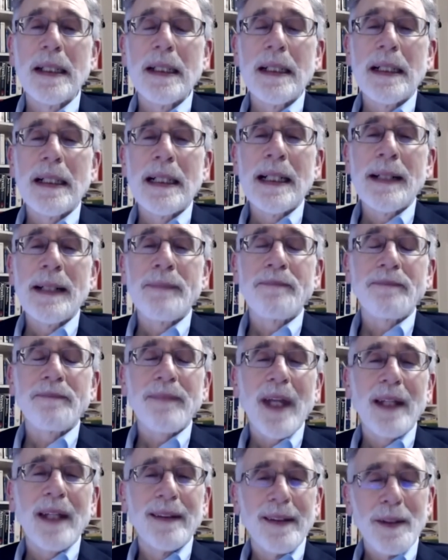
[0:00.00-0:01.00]
um,
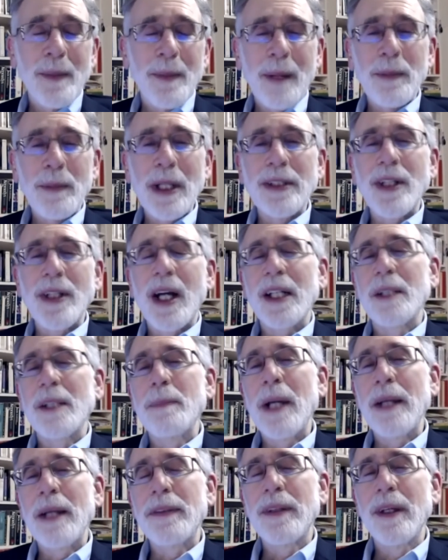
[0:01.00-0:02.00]
I, you remember I talked
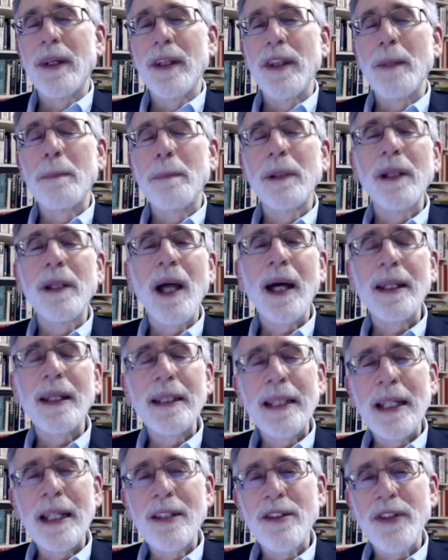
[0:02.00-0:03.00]
about the, the plot
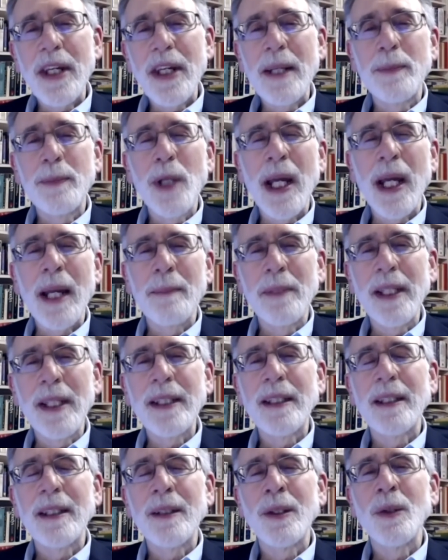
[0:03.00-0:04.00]
against Abraham
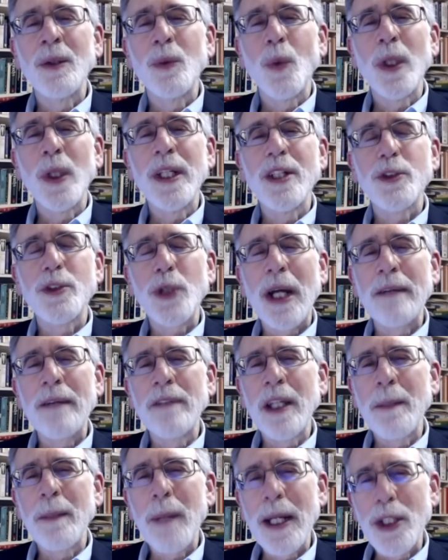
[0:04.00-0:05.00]
Lincoln when he's
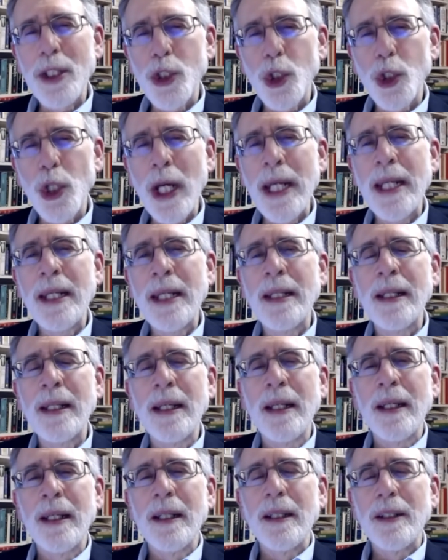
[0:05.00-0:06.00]
traveling by train
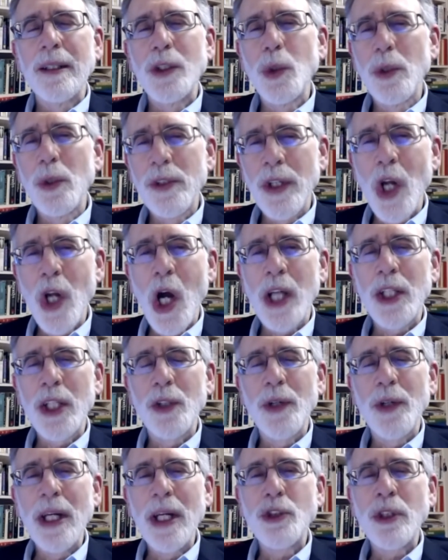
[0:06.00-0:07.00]
to his
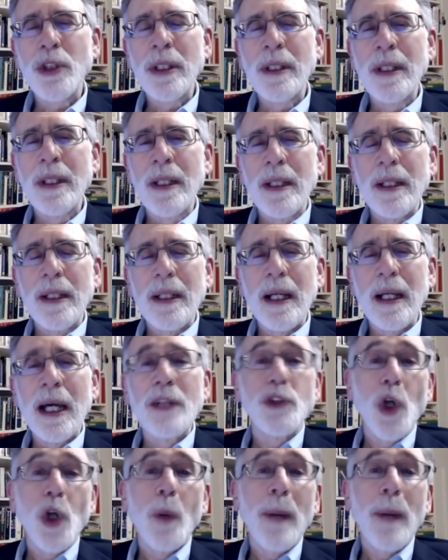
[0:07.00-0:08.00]
inauguration. Uh,
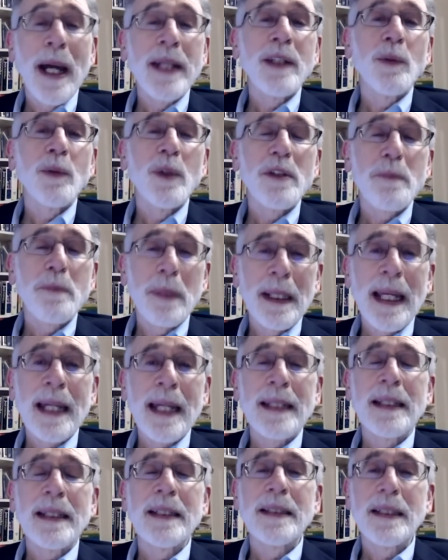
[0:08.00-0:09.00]
Joe Biden was
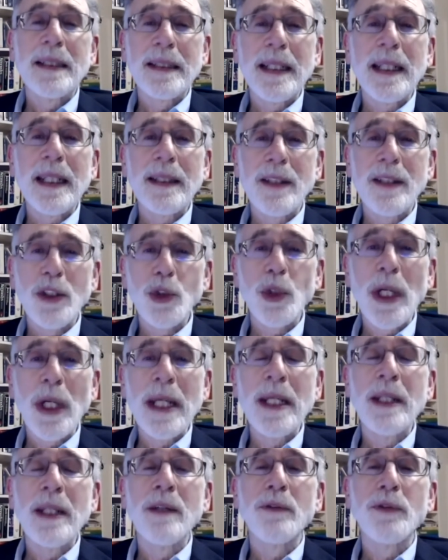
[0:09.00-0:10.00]
planning to take the
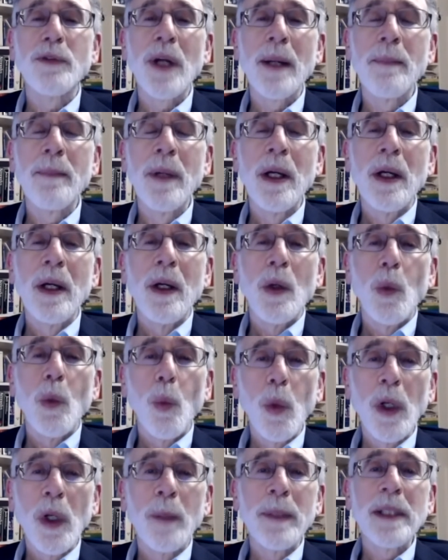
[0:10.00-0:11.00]
train from
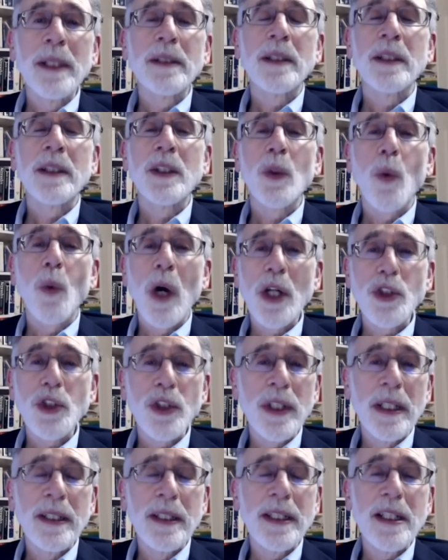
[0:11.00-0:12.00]
Wilmington to
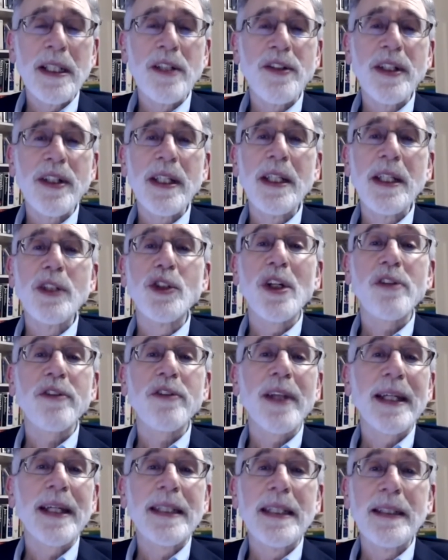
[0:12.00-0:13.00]
Washington, D.C., just
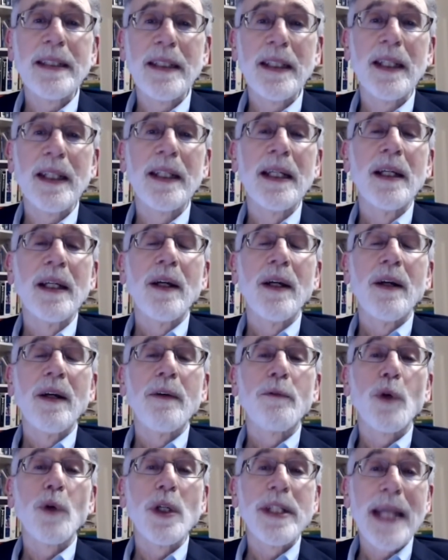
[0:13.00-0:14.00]
like he did
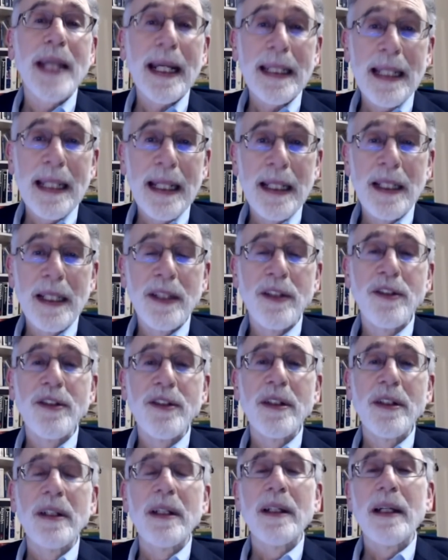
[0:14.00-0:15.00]
for decades
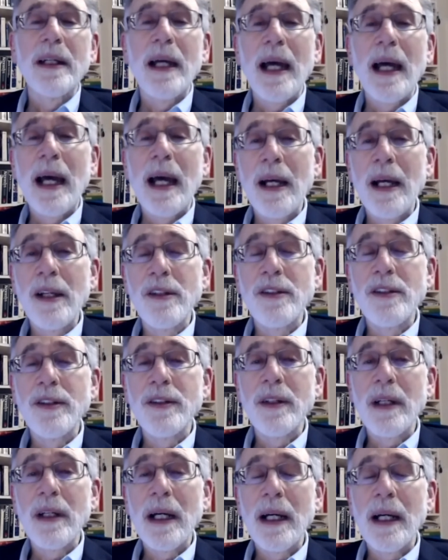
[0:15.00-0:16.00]
as
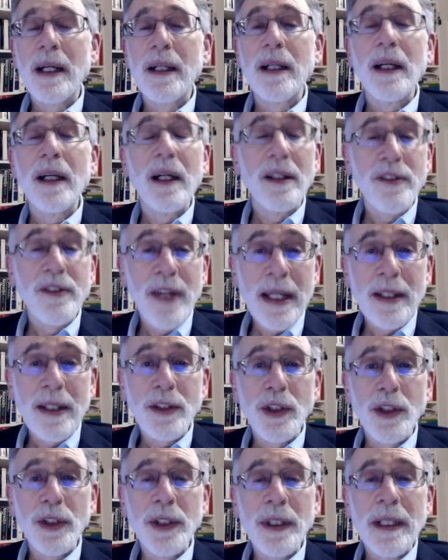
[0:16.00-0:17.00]
uh, a
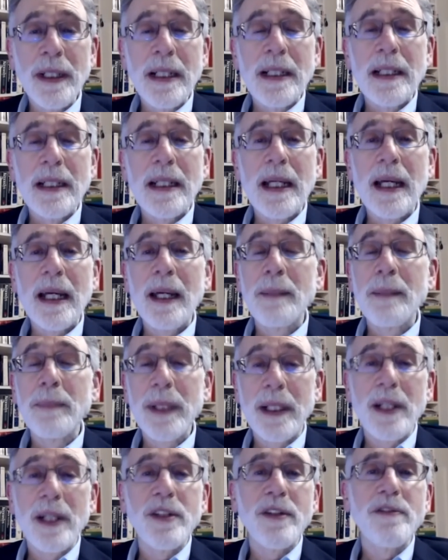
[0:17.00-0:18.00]
senator. And
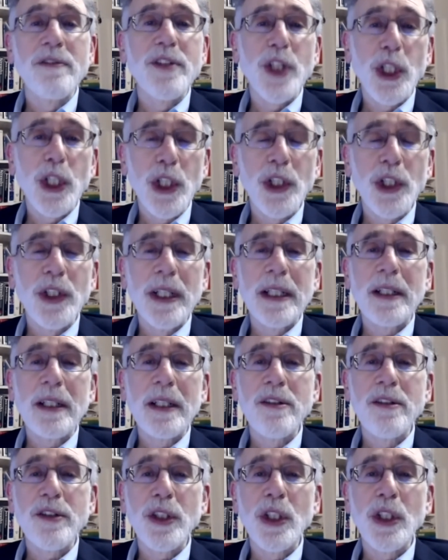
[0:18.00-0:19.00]
because of security
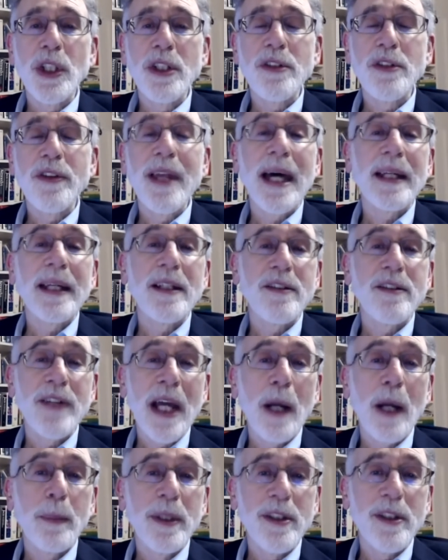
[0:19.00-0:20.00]
concerns, that has
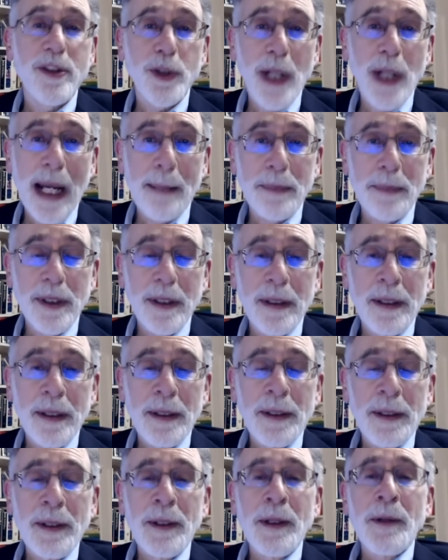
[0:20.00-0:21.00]
now been scrapped.
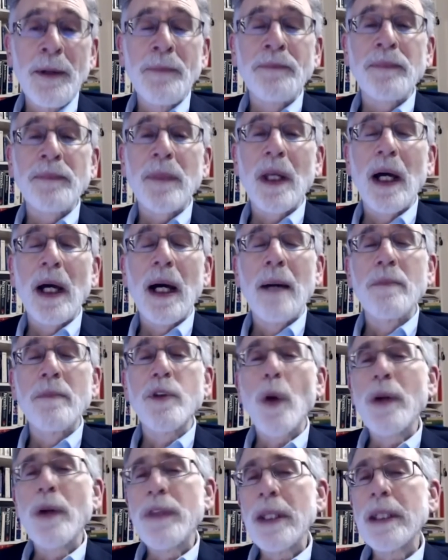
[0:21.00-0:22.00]
Um,
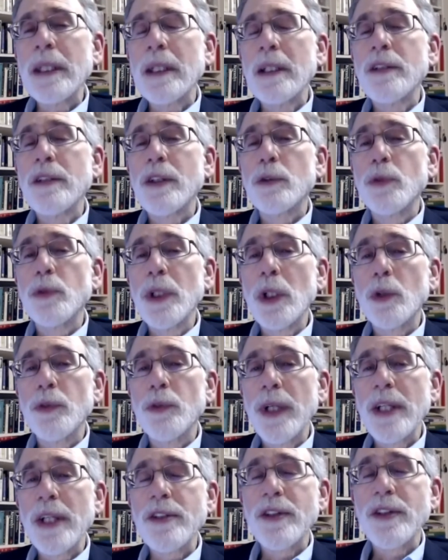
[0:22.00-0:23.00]
so I think it is a real
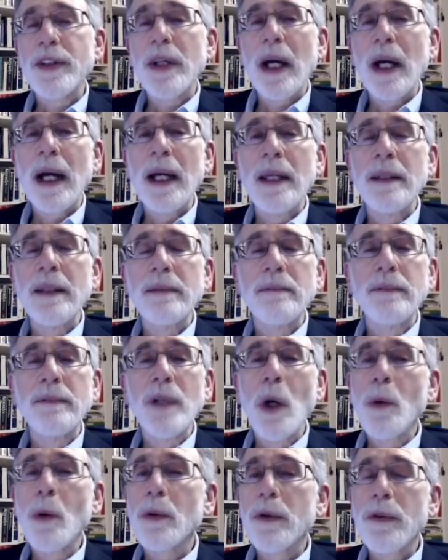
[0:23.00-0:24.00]
risk. I
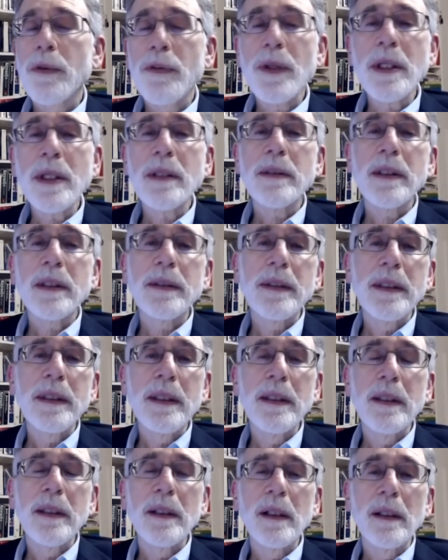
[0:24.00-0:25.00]
don't think that
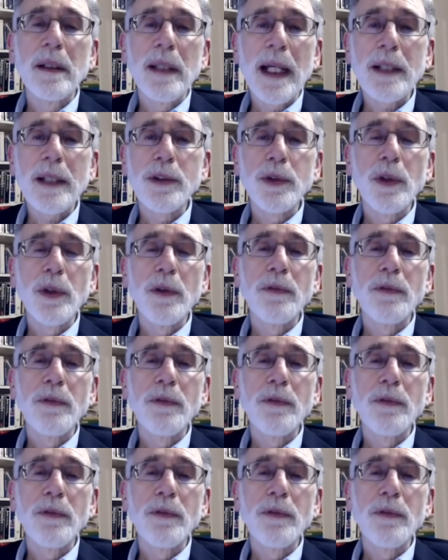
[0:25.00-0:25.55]
the electoral